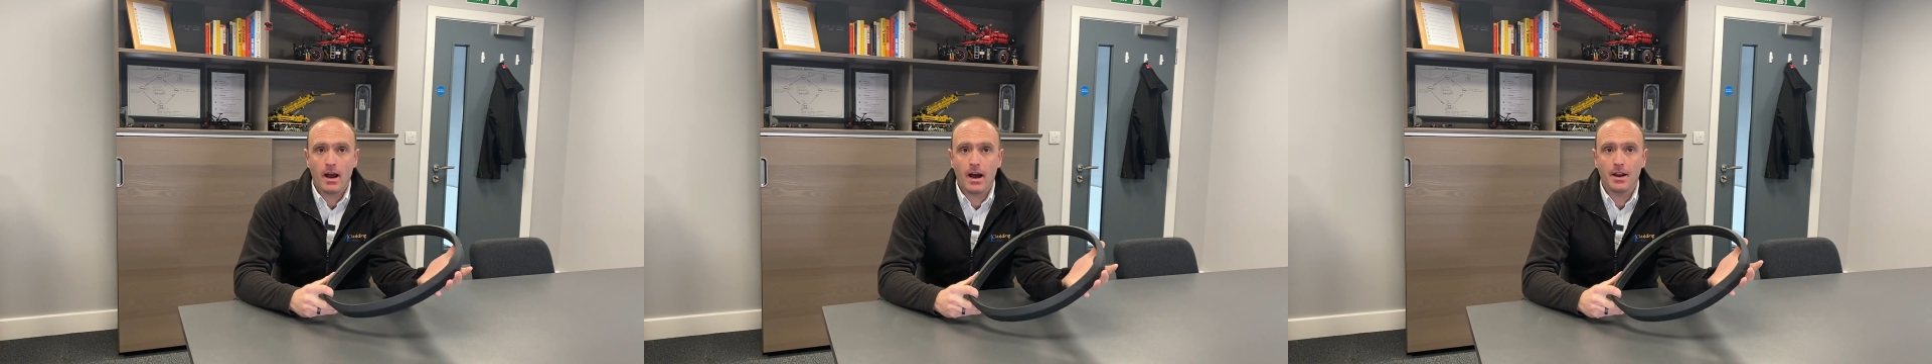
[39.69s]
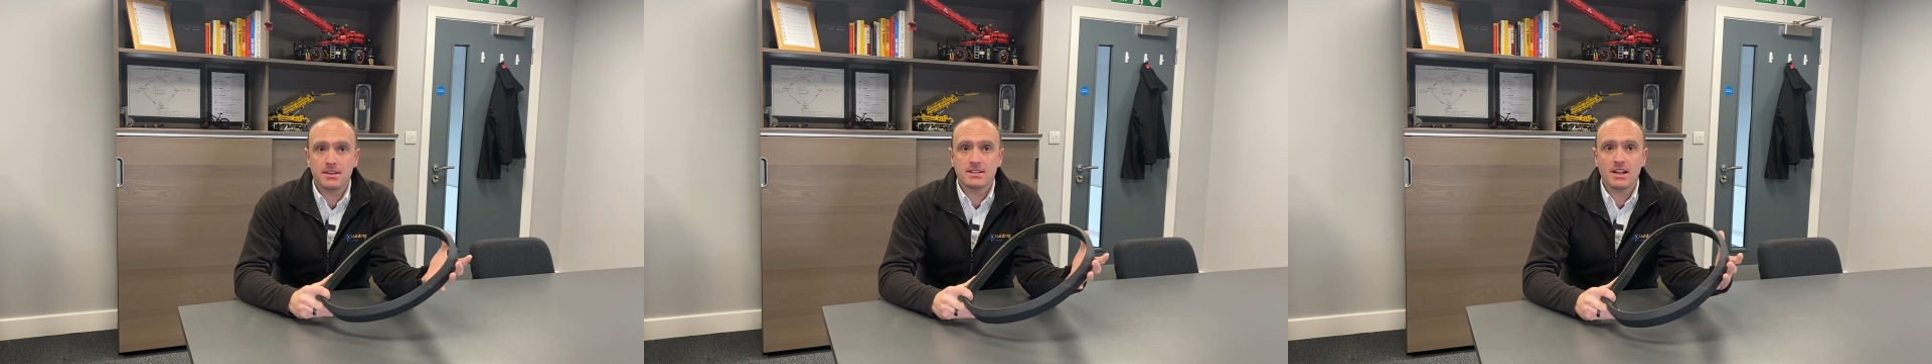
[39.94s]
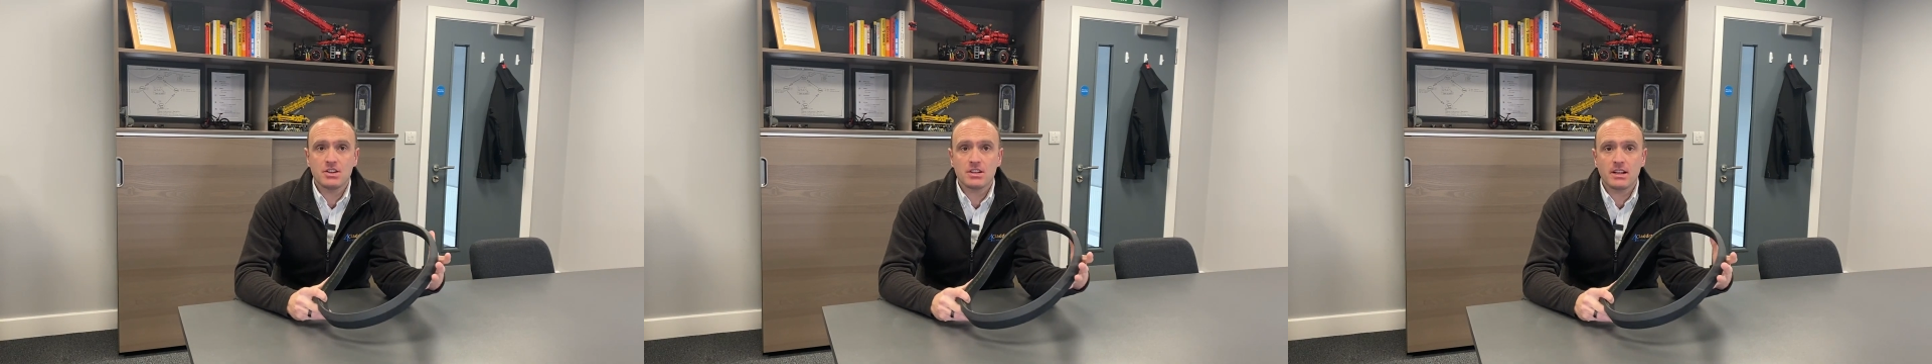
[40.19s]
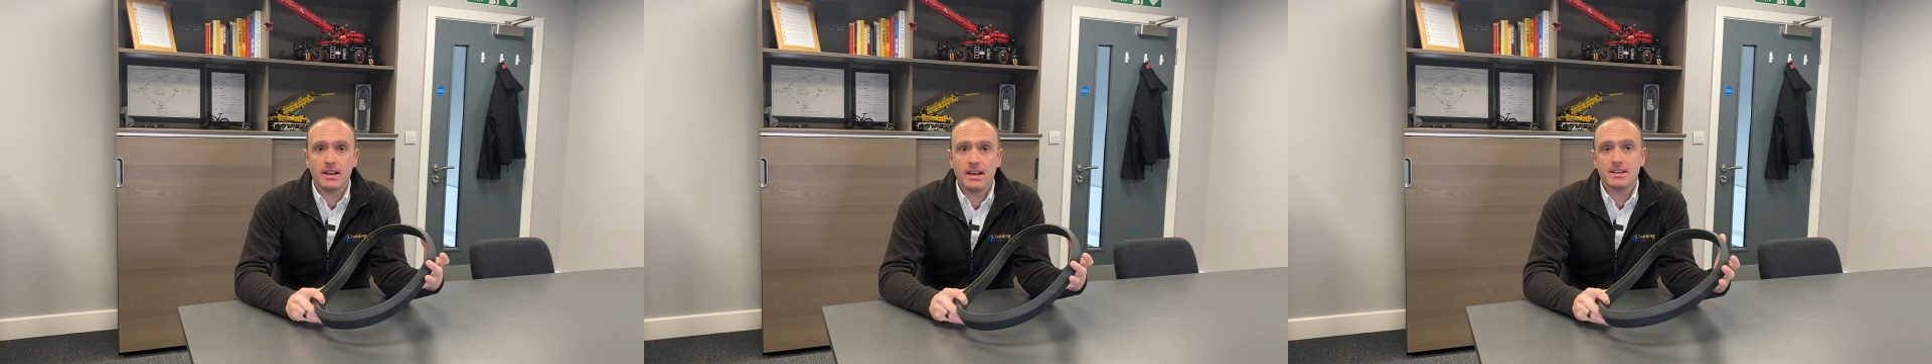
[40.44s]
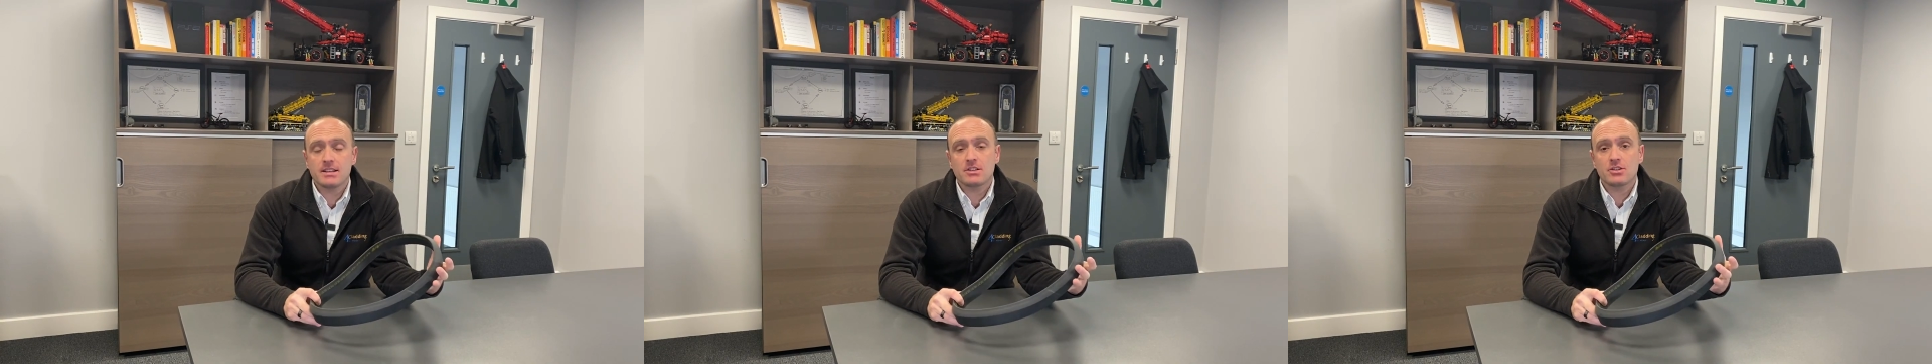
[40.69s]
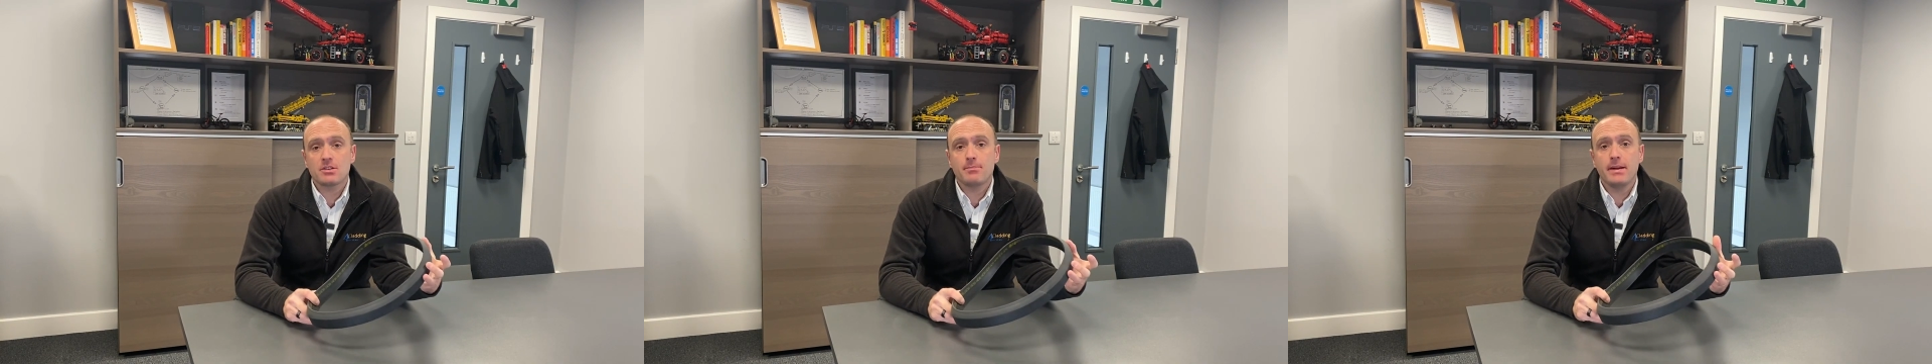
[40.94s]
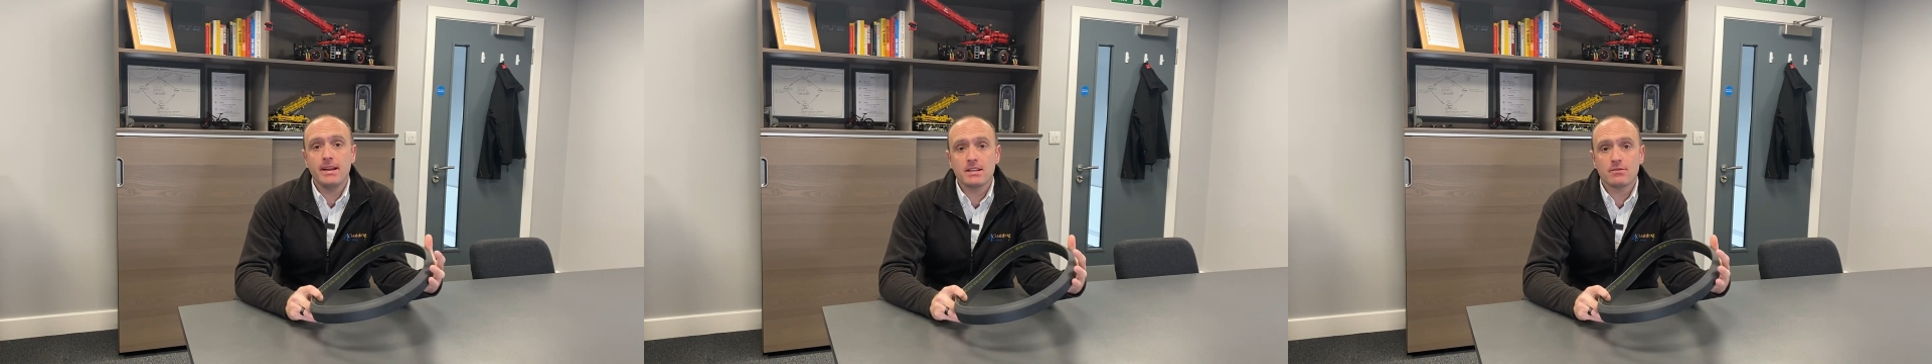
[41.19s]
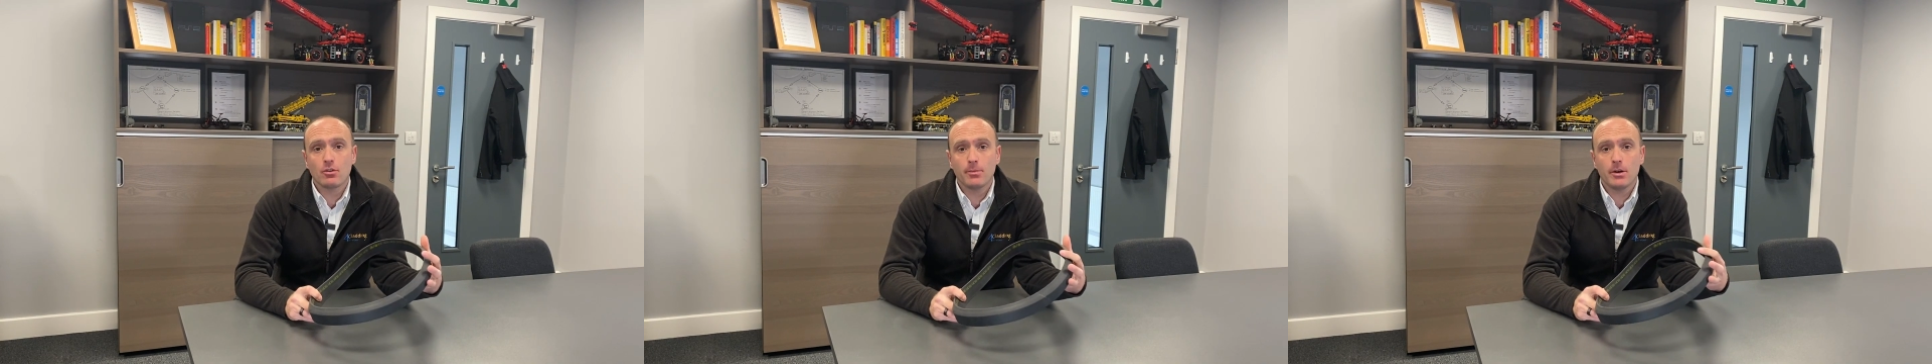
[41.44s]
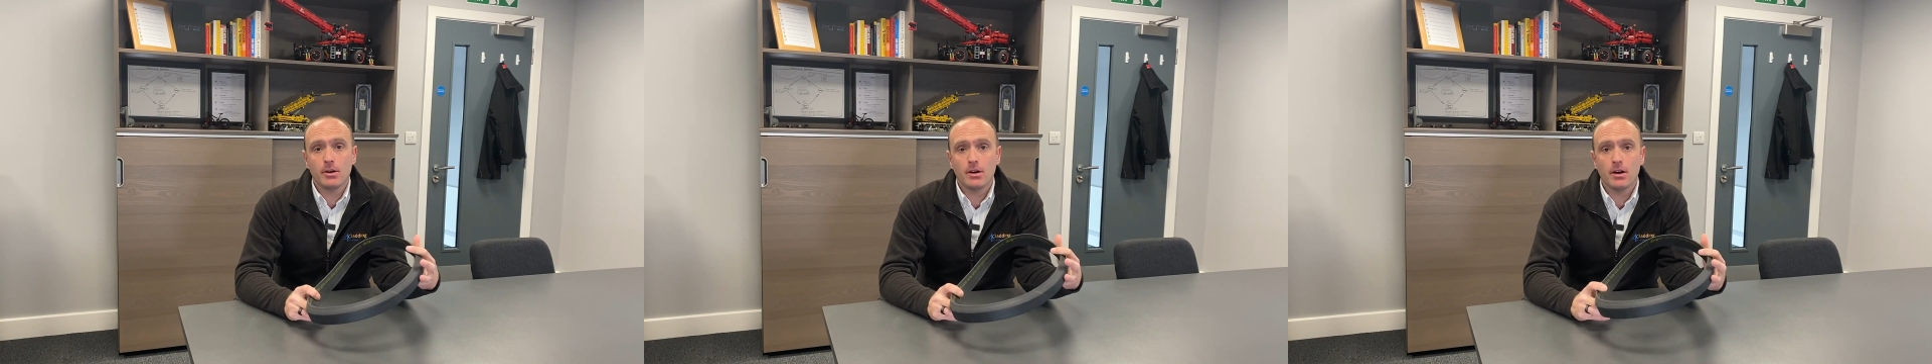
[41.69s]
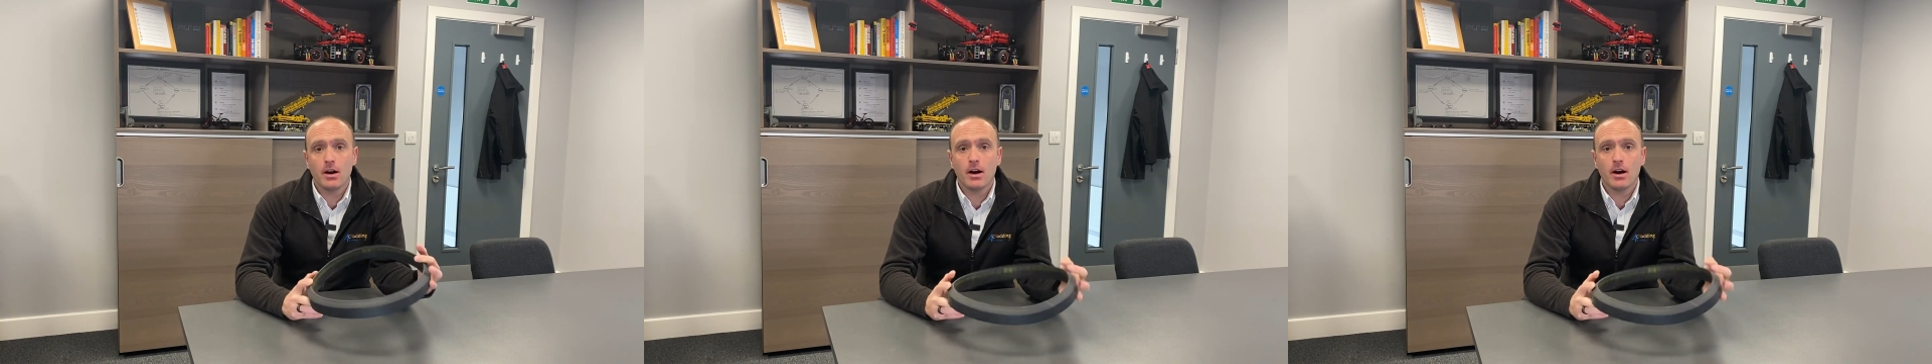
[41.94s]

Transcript: and essentially it is just a piece of rubber.